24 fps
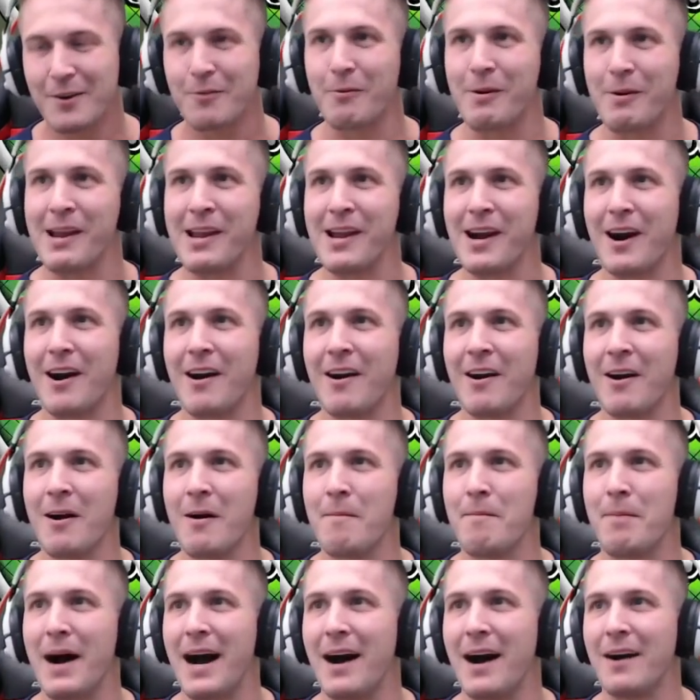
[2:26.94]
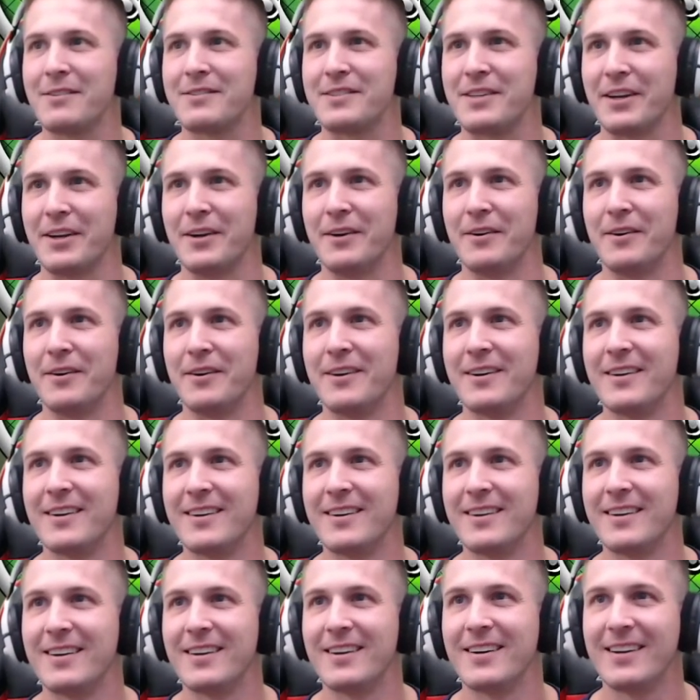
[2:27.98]
We are about to.
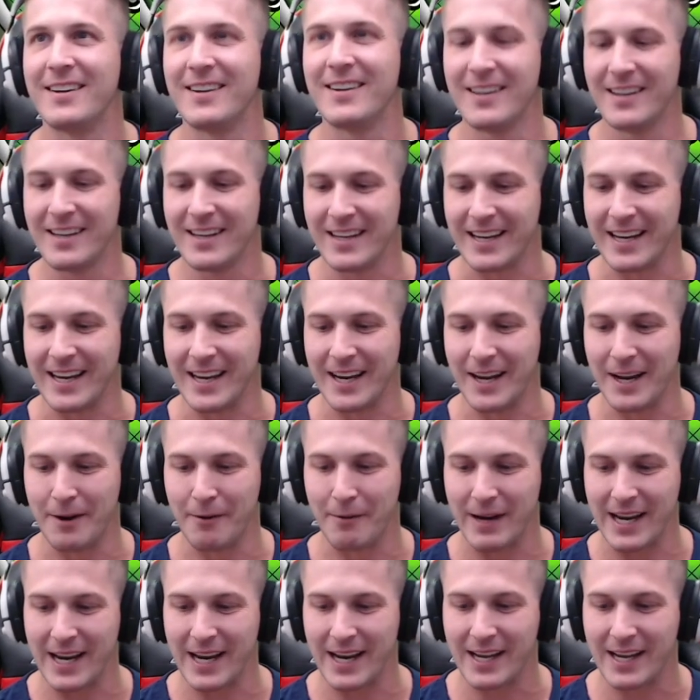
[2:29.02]
Here we